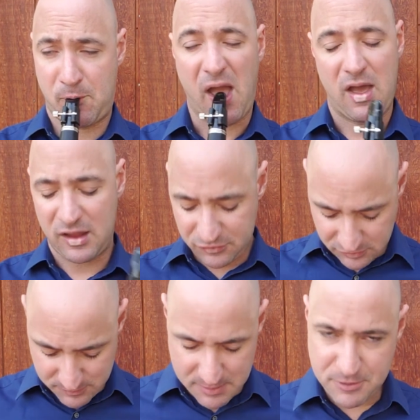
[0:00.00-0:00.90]
That's just
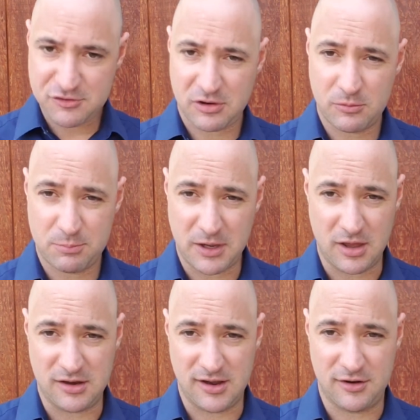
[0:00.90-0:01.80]
me pushing with my
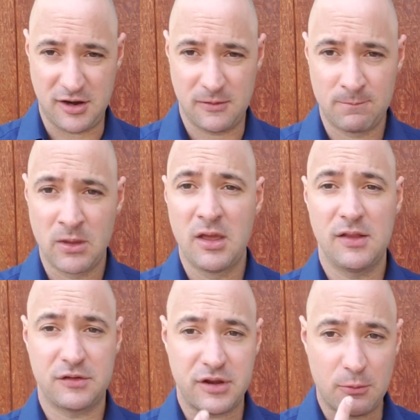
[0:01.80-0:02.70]
gut down here.
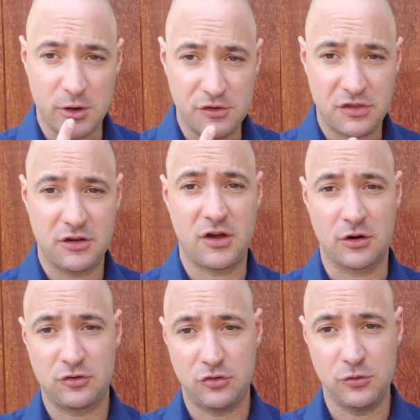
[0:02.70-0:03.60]
Instead, we're using the tongue.
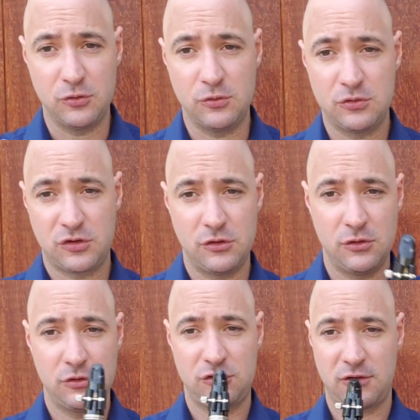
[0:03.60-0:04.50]
Two,
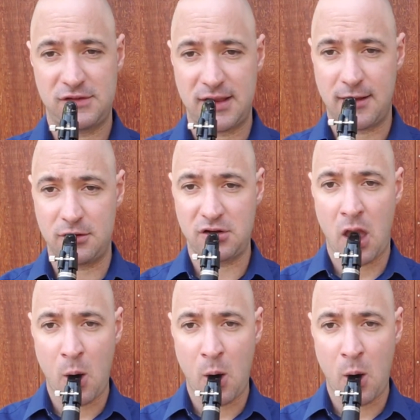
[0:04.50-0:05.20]
two should sound.